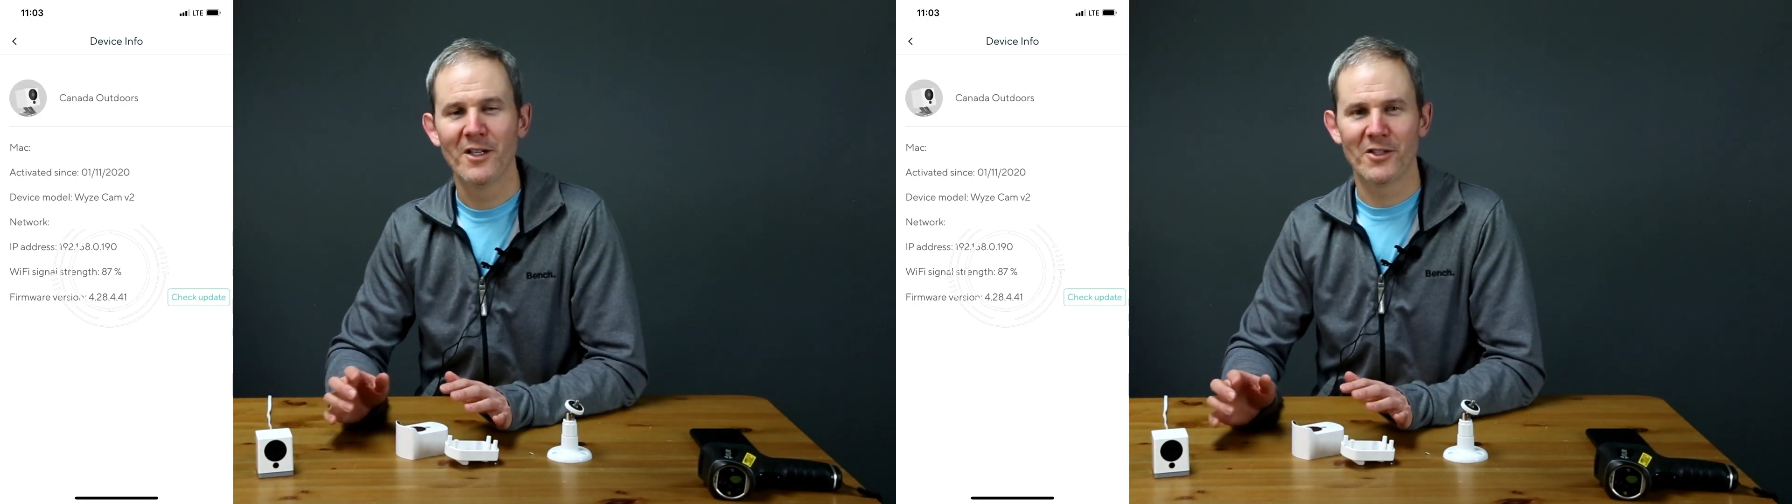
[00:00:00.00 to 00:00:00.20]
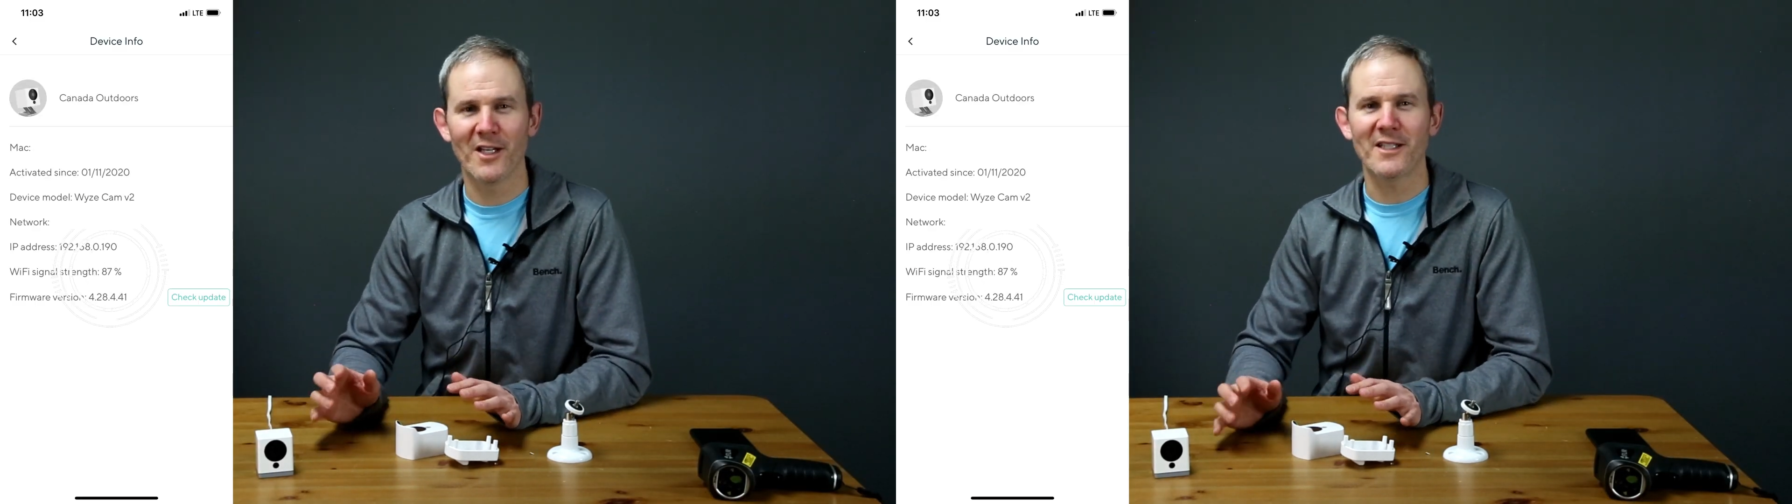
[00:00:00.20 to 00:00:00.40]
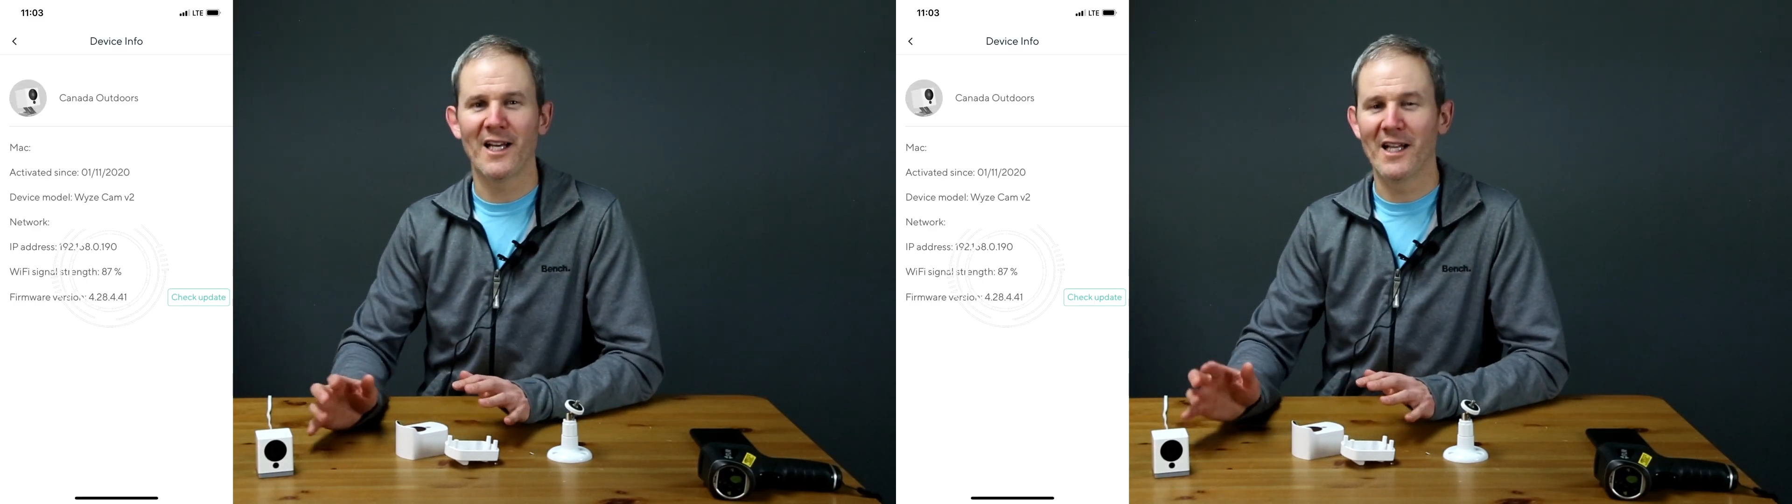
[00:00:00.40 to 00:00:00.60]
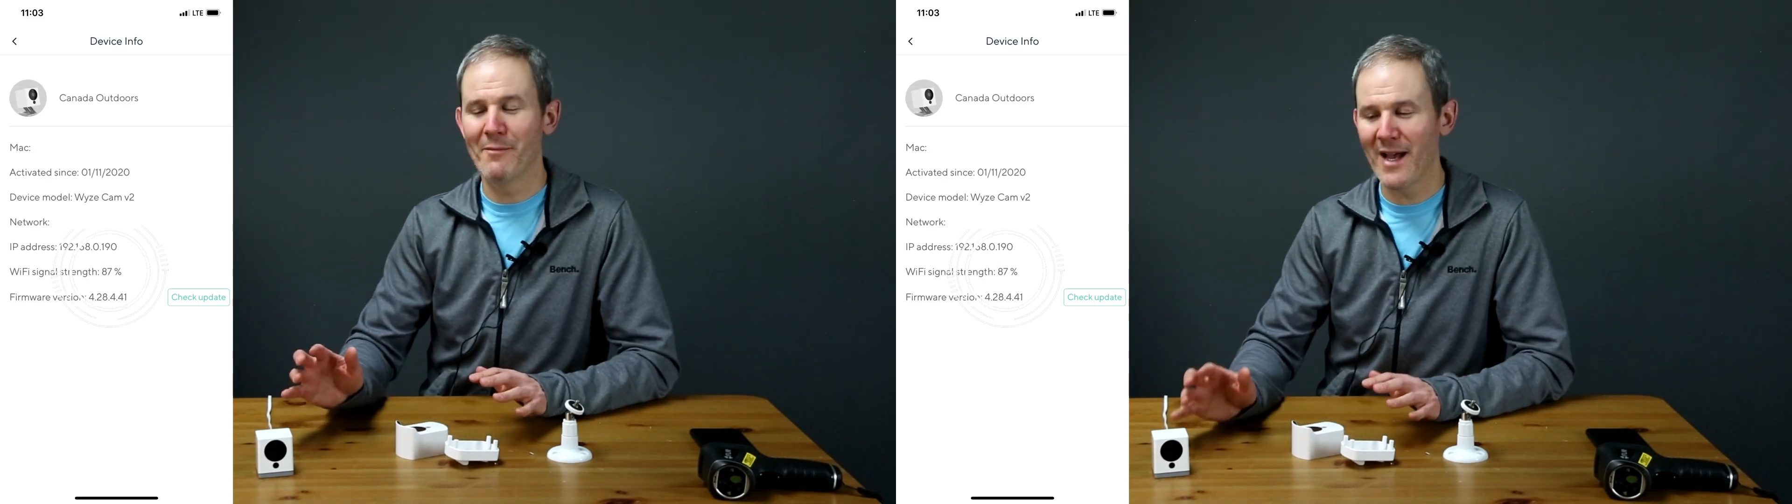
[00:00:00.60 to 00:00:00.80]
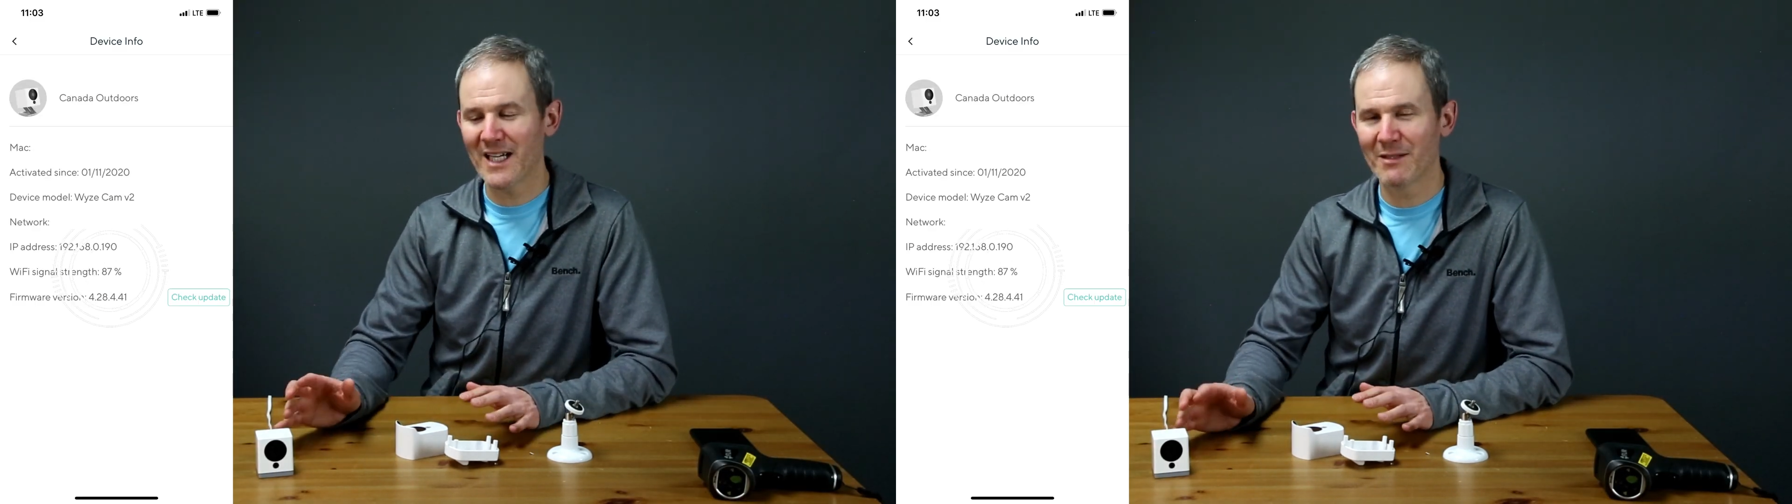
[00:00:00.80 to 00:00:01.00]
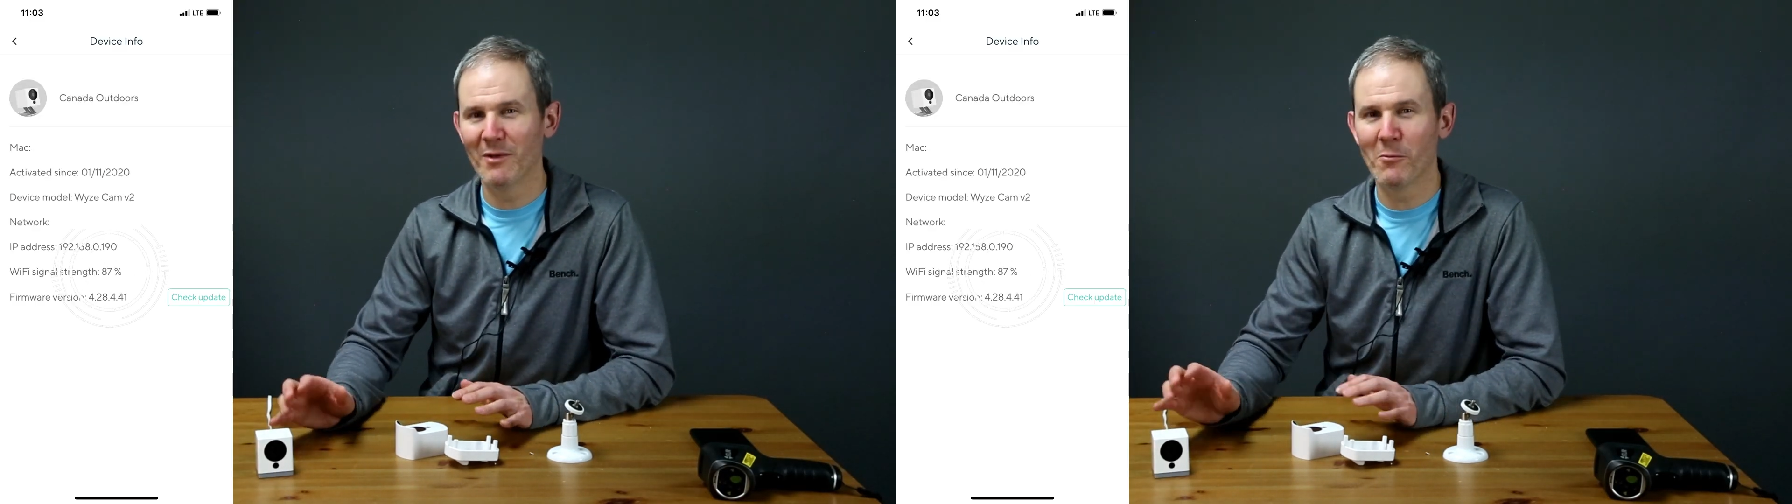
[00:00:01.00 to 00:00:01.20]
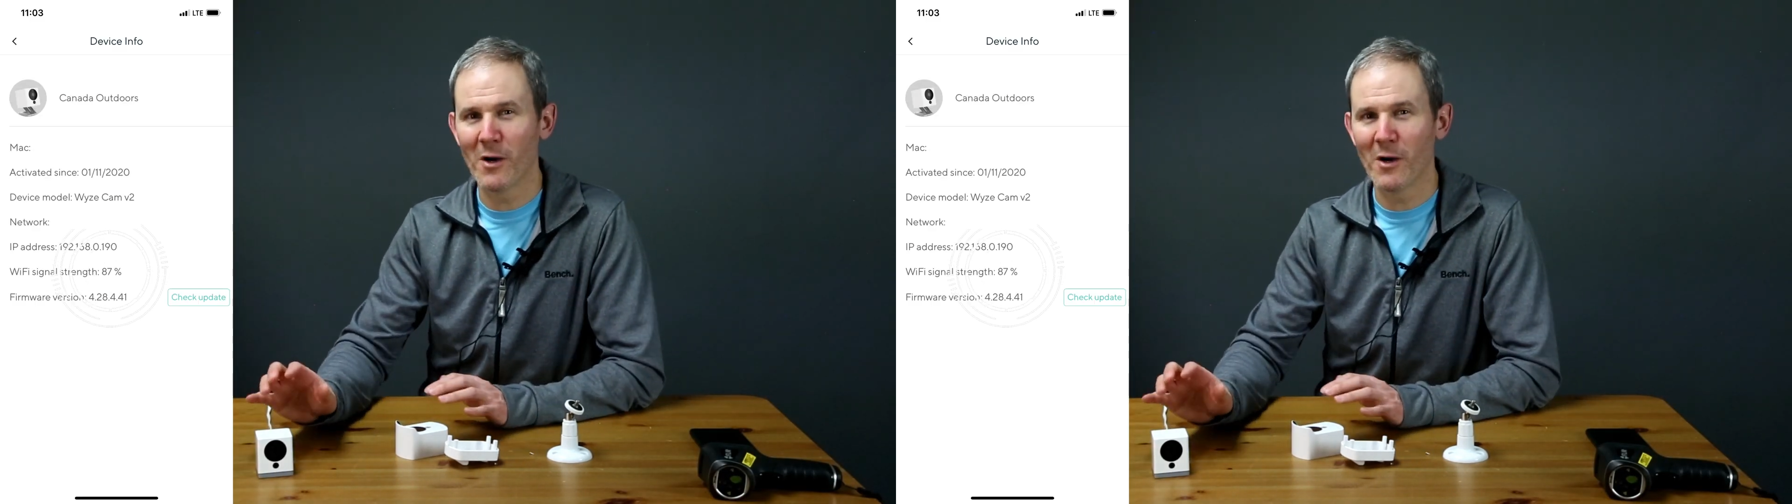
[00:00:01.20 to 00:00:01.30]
just on the maximum